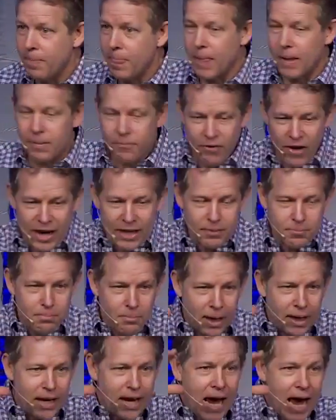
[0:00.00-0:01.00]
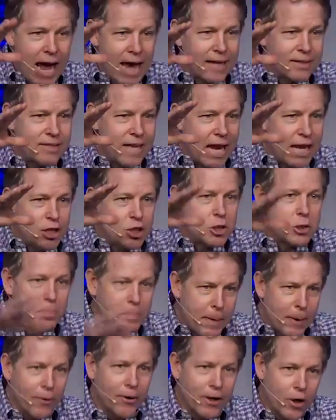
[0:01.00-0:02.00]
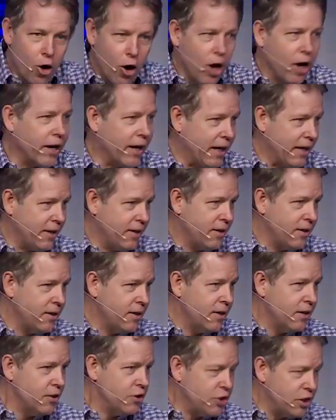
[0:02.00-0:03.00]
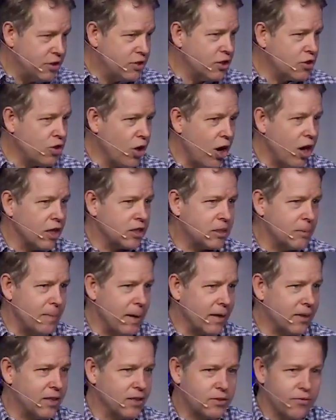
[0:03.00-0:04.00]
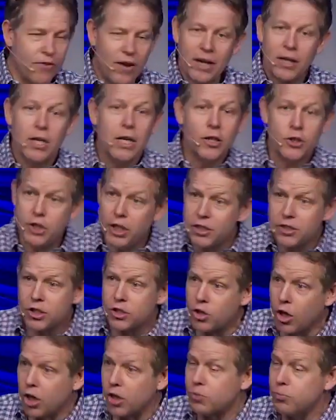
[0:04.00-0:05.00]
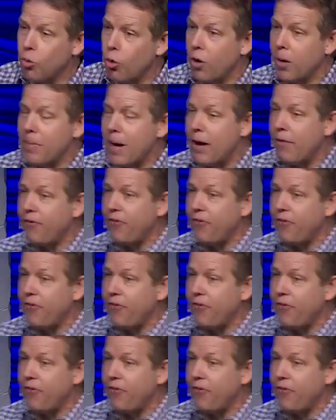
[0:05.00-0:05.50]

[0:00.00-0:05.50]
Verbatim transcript: In fact, money has a spirit on it. Jesus talks about this. In fact, Jesus talks more about